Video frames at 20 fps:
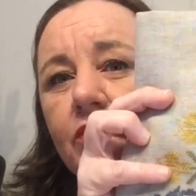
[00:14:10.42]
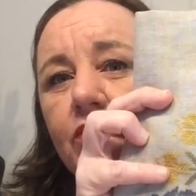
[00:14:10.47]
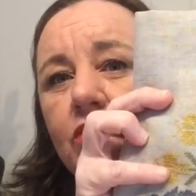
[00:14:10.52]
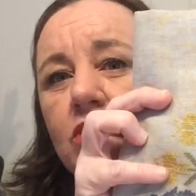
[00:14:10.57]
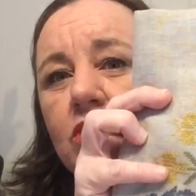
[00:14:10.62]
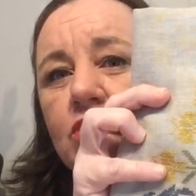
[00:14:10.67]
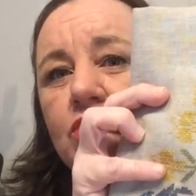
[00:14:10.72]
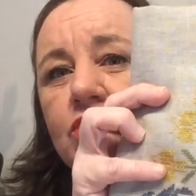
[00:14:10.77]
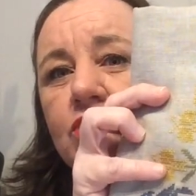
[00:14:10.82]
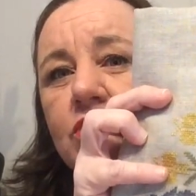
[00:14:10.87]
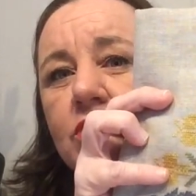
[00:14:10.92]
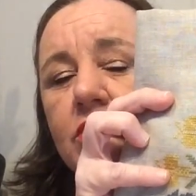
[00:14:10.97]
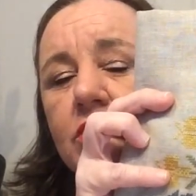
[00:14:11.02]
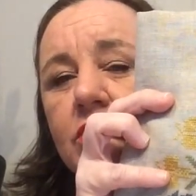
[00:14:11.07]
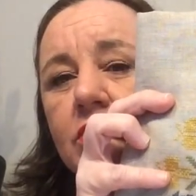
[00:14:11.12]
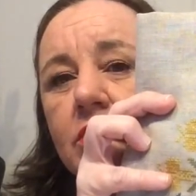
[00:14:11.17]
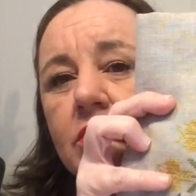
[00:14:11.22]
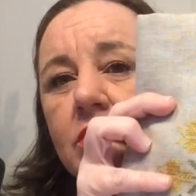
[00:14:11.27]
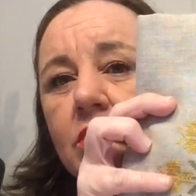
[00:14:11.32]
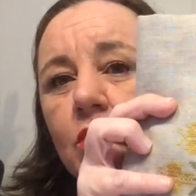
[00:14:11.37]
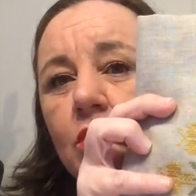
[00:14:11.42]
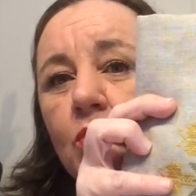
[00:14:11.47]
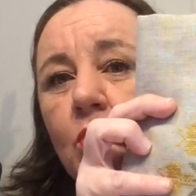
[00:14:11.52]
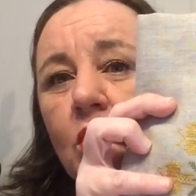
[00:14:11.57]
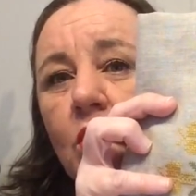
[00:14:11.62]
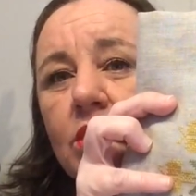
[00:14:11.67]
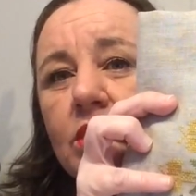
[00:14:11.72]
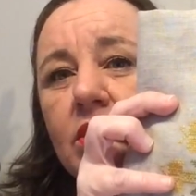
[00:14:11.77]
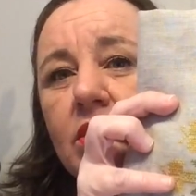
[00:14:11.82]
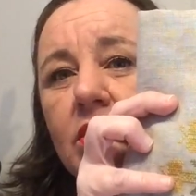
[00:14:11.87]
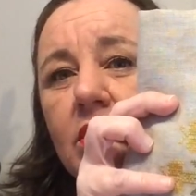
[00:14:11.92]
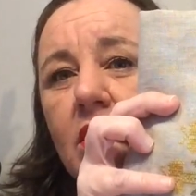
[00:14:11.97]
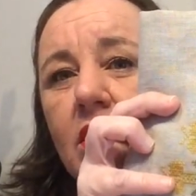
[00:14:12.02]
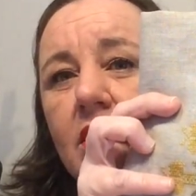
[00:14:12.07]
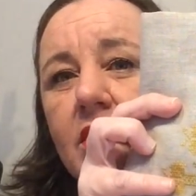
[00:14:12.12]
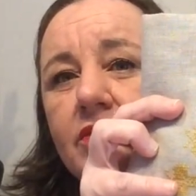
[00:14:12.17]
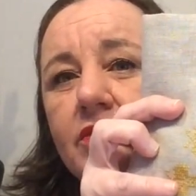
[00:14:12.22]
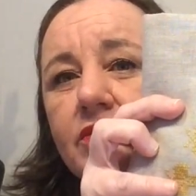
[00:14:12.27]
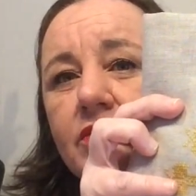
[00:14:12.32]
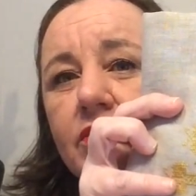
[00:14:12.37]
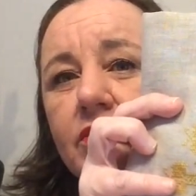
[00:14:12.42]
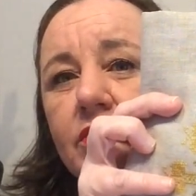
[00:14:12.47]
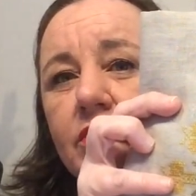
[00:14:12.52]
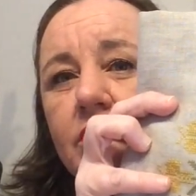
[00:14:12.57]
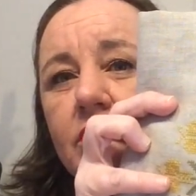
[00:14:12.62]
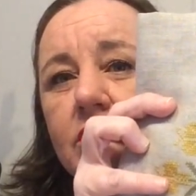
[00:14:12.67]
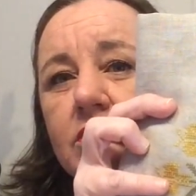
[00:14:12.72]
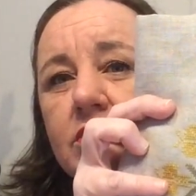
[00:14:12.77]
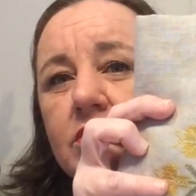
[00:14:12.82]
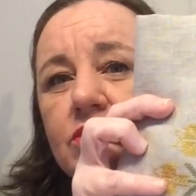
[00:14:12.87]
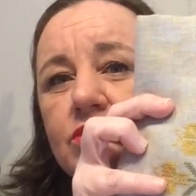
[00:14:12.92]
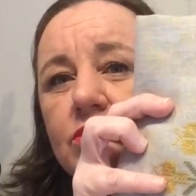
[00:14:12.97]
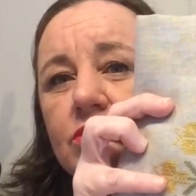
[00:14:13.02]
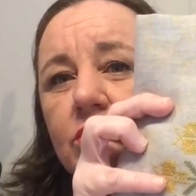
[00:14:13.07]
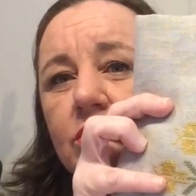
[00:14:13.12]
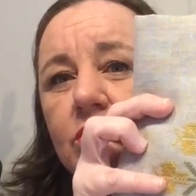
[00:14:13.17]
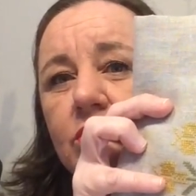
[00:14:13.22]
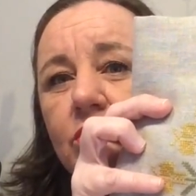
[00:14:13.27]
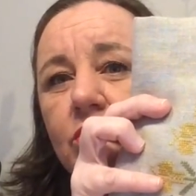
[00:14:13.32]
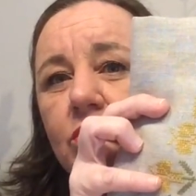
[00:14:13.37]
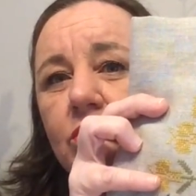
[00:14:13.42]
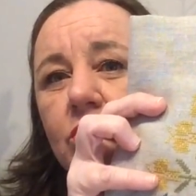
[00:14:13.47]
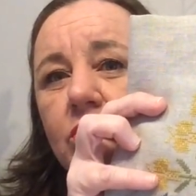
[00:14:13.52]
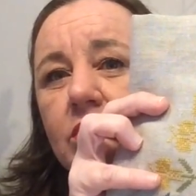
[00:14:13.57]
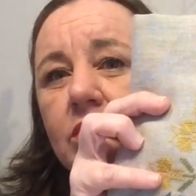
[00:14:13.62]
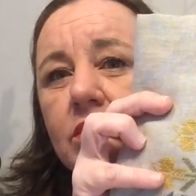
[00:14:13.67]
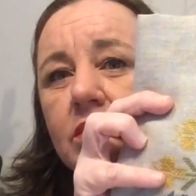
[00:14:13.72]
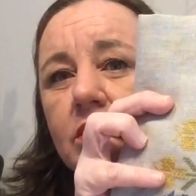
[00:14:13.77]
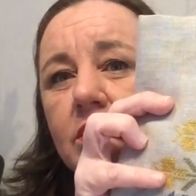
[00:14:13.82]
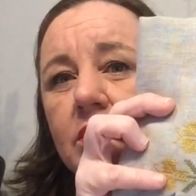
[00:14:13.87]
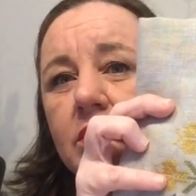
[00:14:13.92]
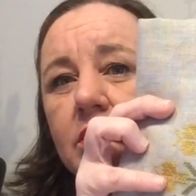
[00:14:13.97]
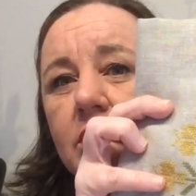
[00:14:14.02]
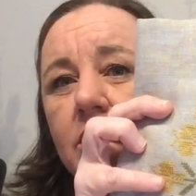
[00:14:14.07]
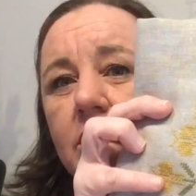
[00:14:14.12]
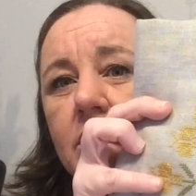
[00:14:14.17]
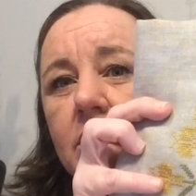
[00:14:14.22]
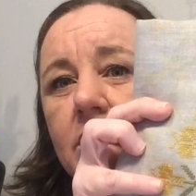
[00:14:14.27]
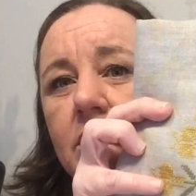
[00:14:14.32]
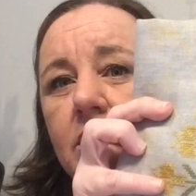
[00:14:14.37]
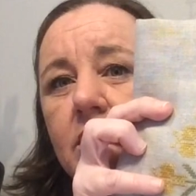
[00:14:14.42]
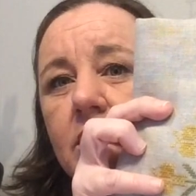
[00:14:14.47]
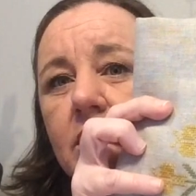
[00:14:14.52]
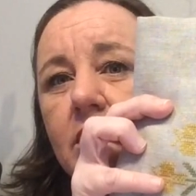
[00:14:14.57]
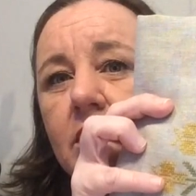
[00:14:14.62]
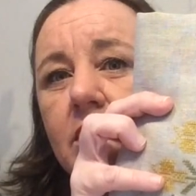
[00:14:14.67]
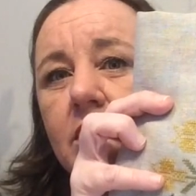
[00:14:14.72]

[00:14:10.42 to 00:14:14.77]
first quarter of the circle. The